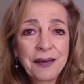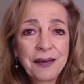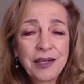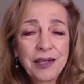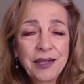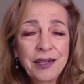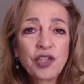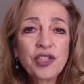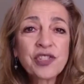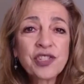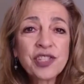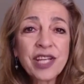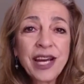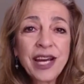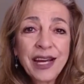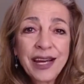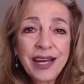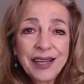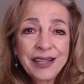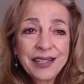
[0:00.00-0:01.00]
Just
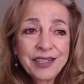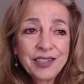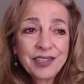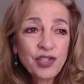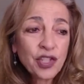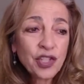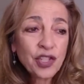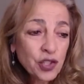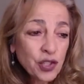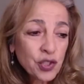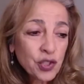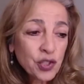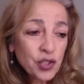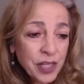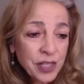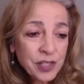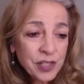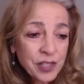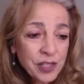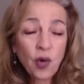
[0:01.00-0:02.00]
just two days
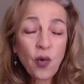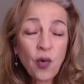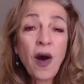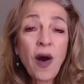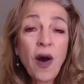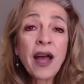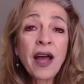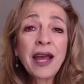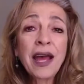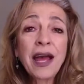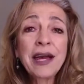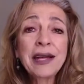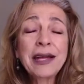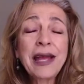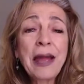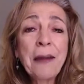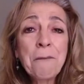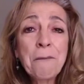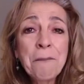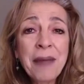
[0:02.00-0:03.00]
ago, I had a
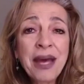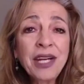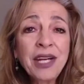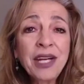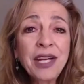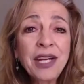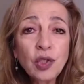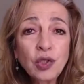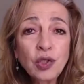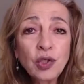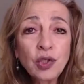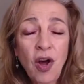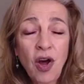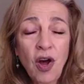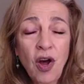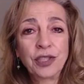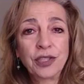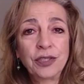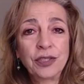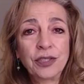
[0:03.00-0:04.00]
medical
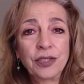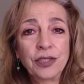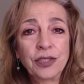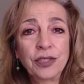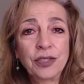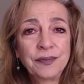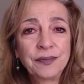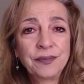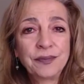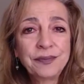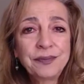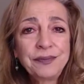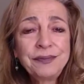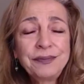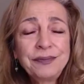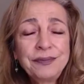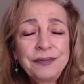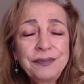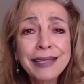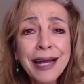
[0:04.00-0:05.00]
doctor
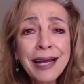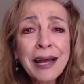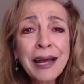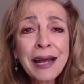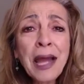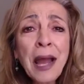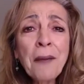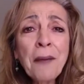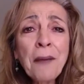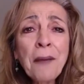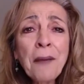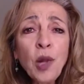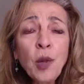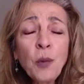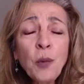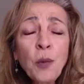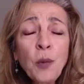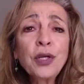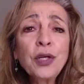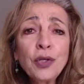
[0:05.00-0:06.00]
that I am
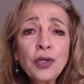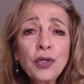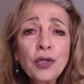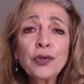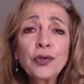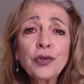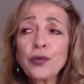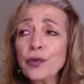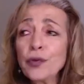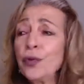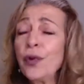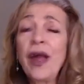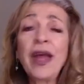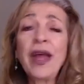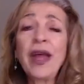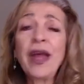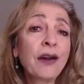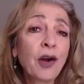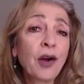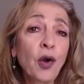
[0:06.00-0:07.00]
helping her through it,
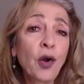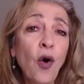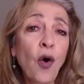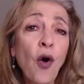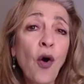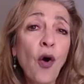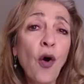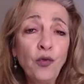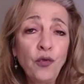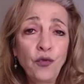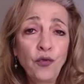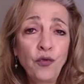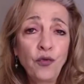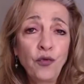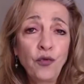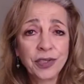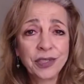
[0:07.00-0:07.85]
her own funk.